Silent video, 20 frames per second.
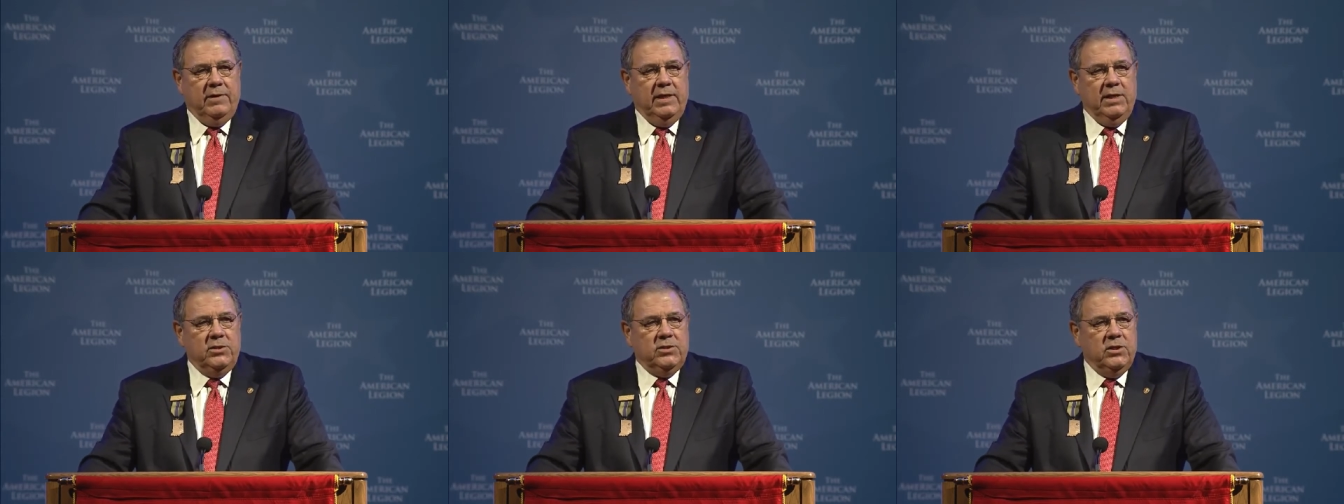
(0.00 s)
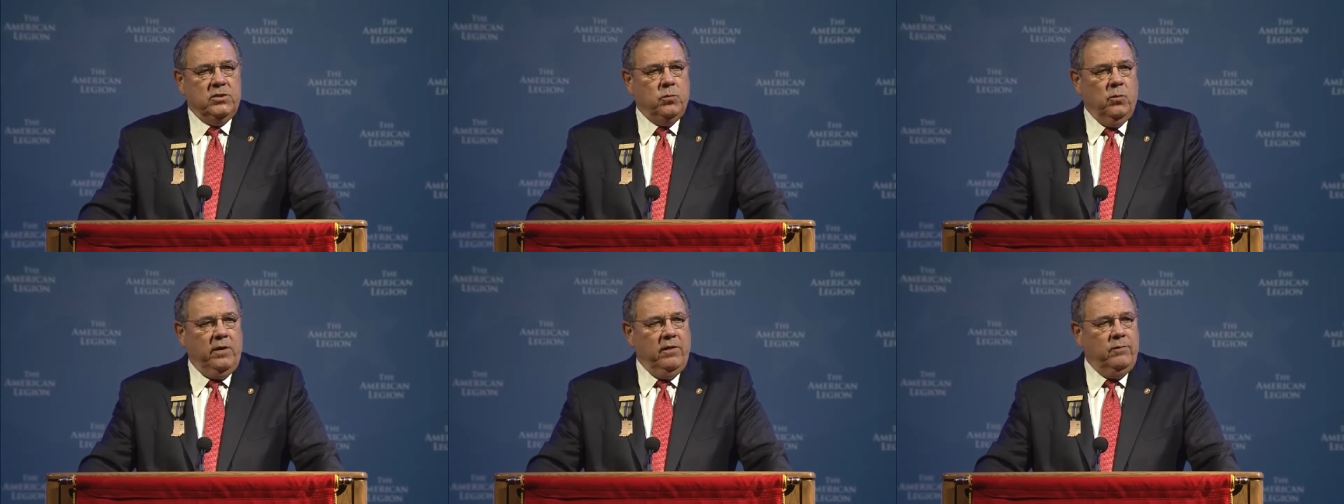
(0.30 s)
this
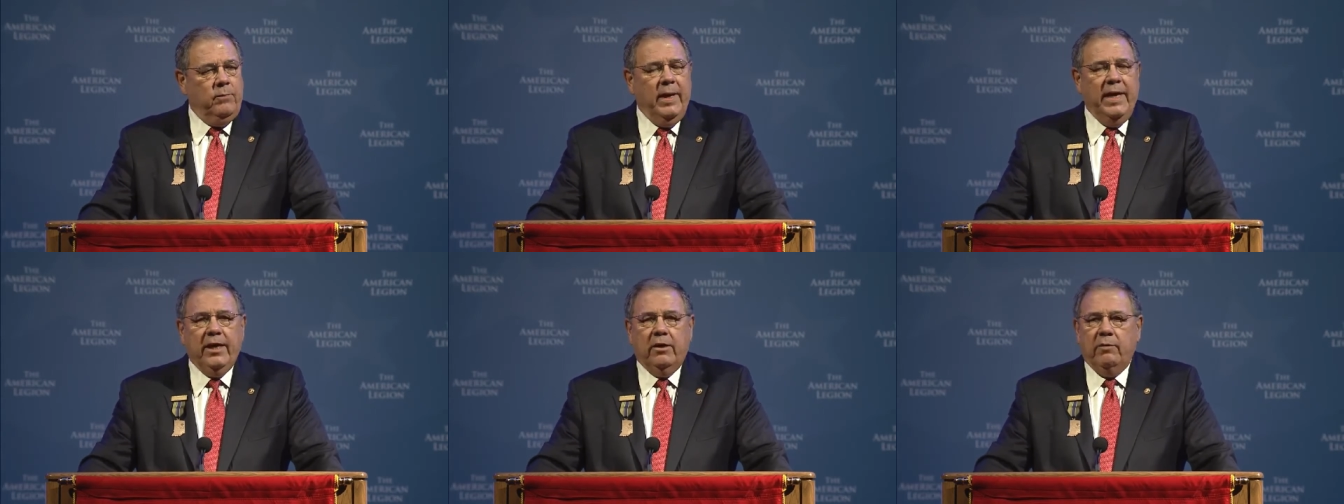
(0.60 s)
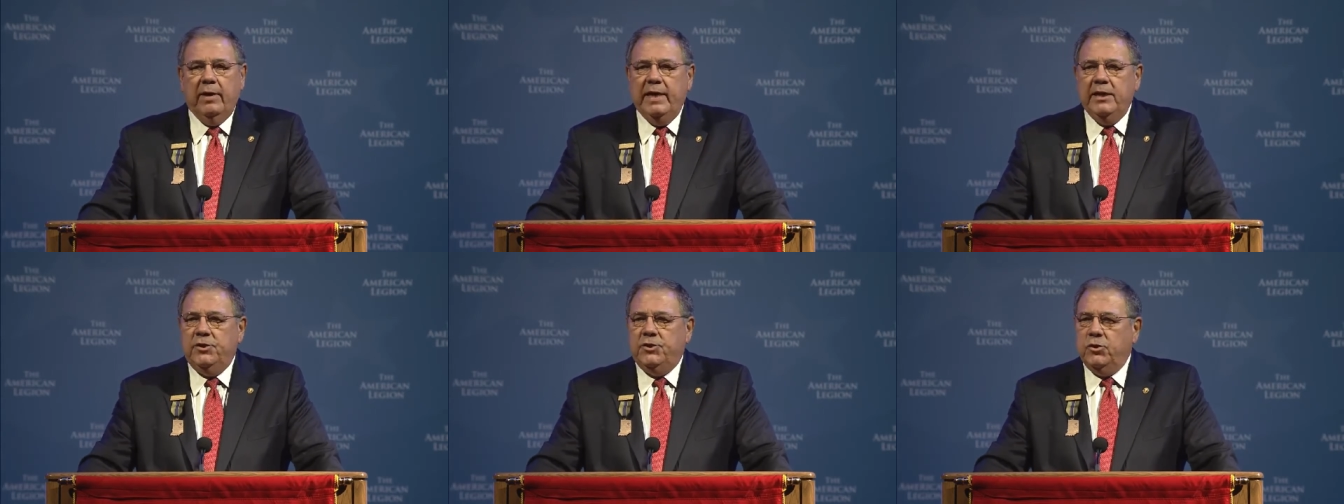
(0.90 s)
is one of my
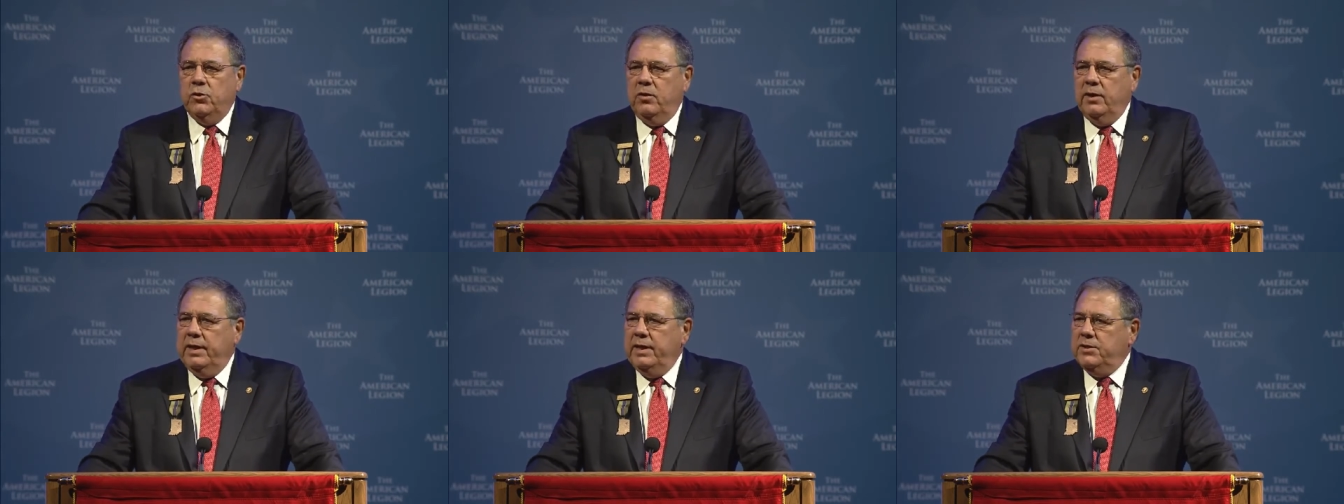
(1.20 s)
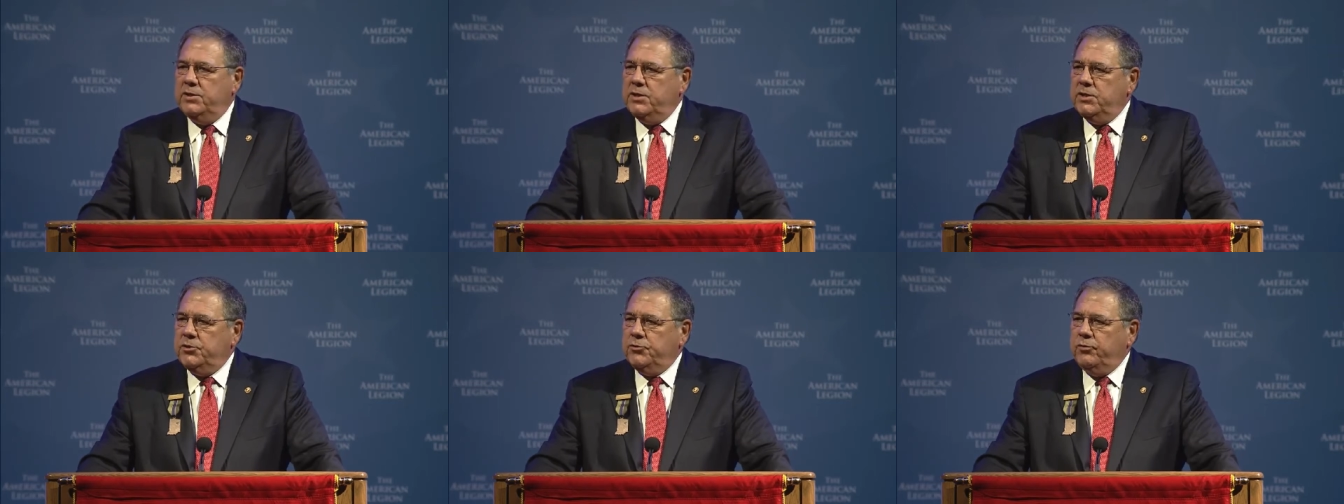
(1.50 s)
great
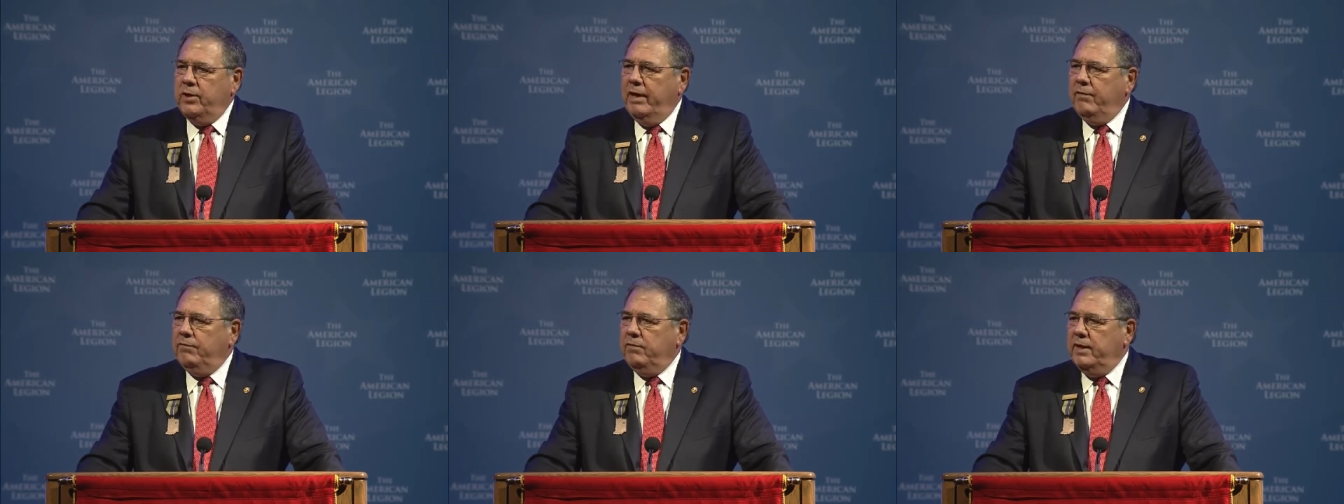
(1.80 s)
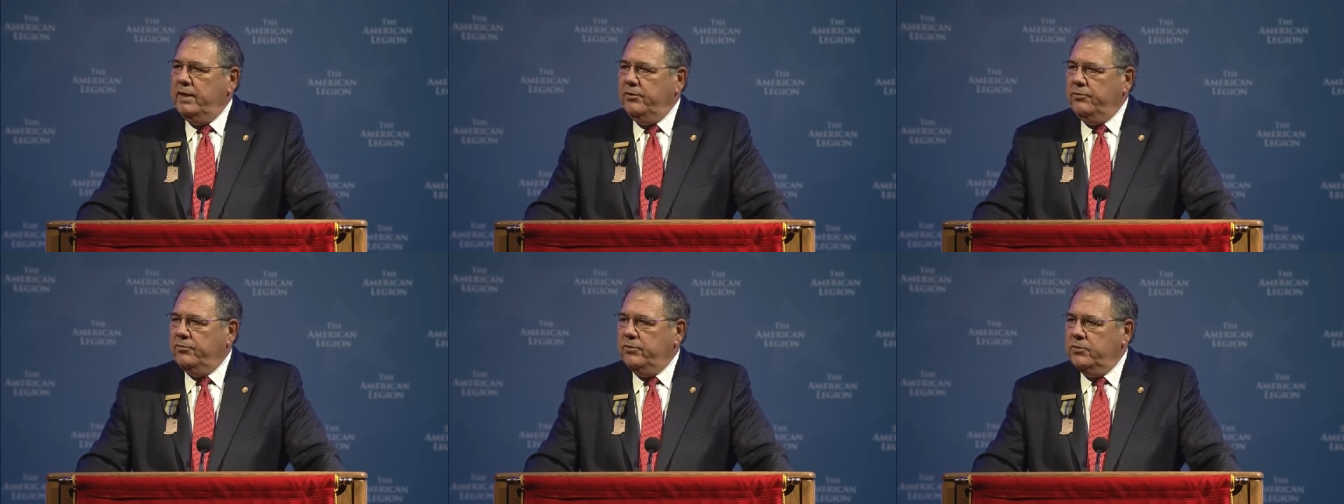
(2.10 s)
joys is
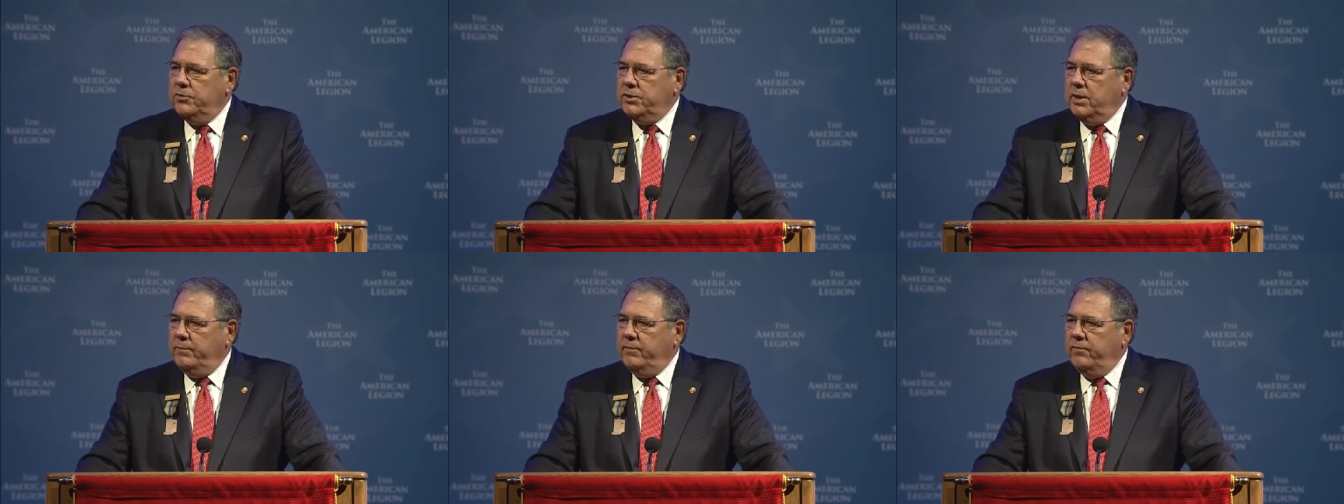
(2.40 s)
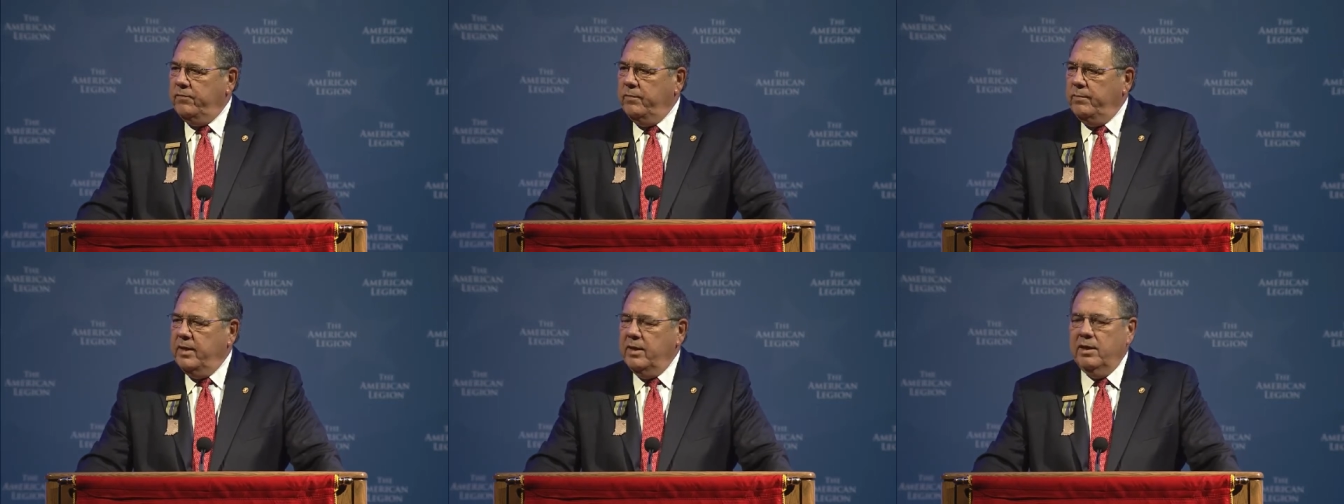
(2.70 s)
traveling through some
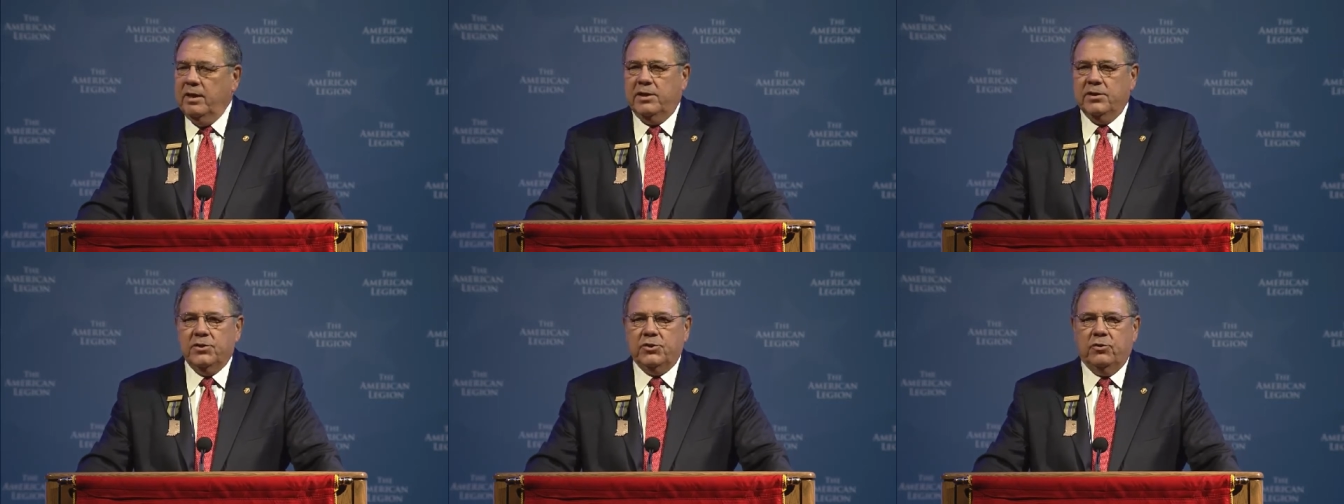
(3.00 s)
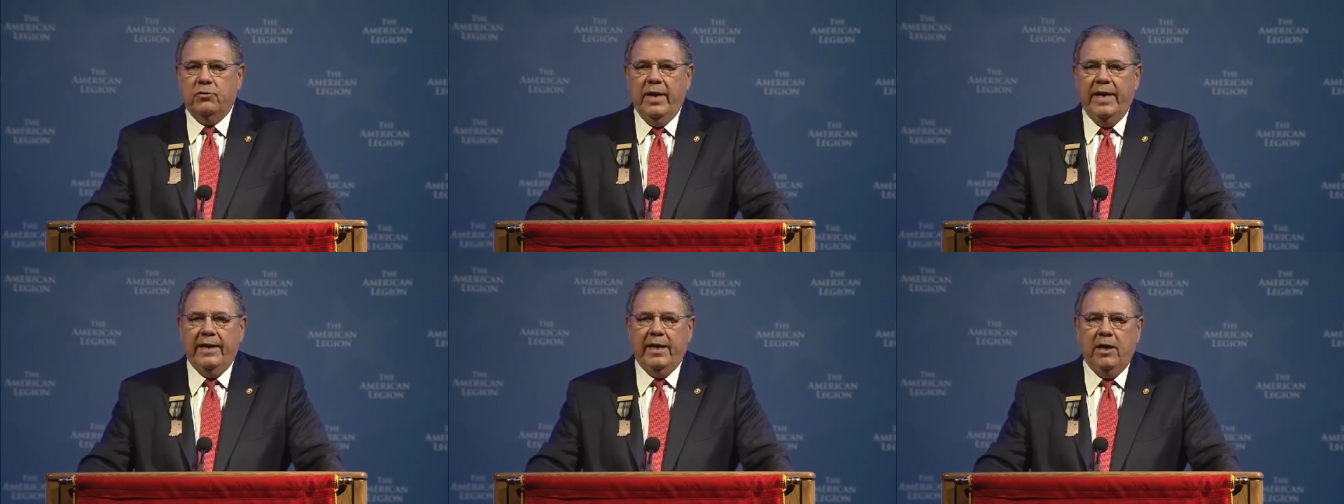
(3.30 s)
of America's
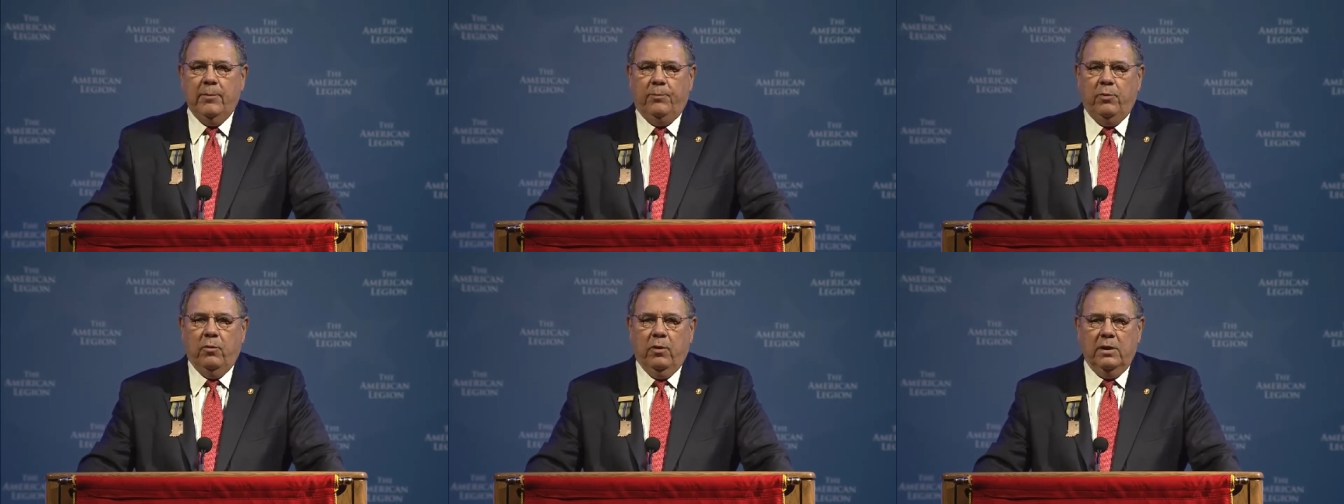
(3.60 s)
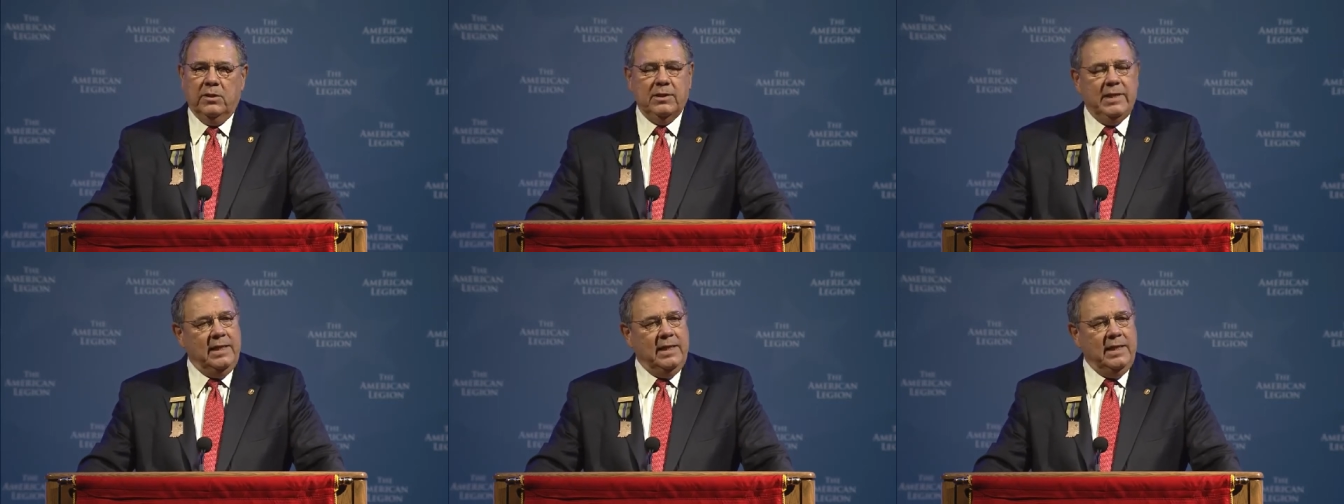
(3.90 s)
great airports.